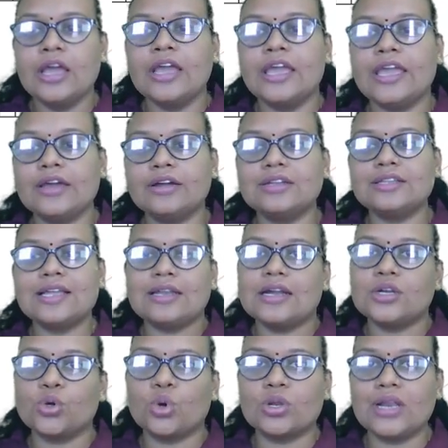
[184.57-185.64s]
here there are
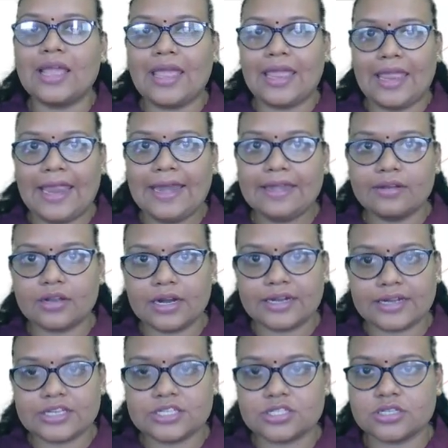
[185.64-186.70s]
total 8
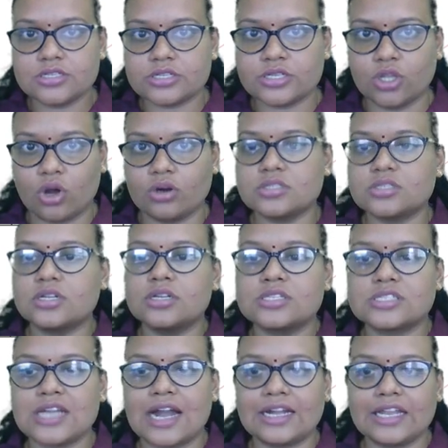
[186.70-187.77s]
contention slots
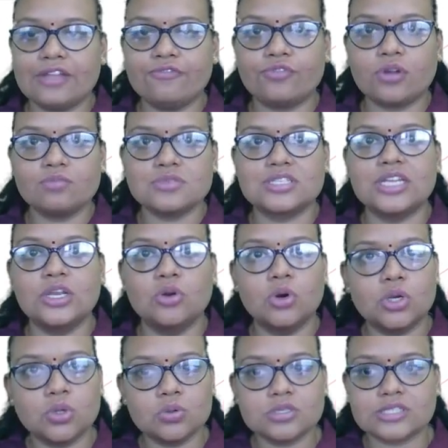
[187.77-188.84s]
starting from 0
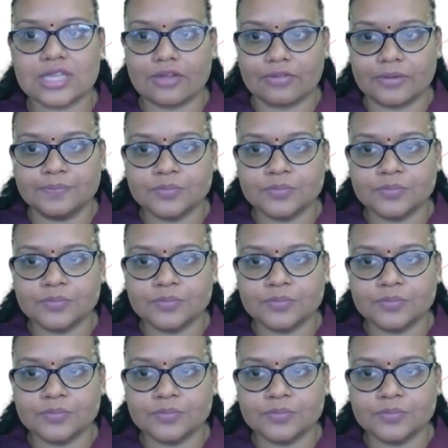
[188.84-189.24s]
to 7,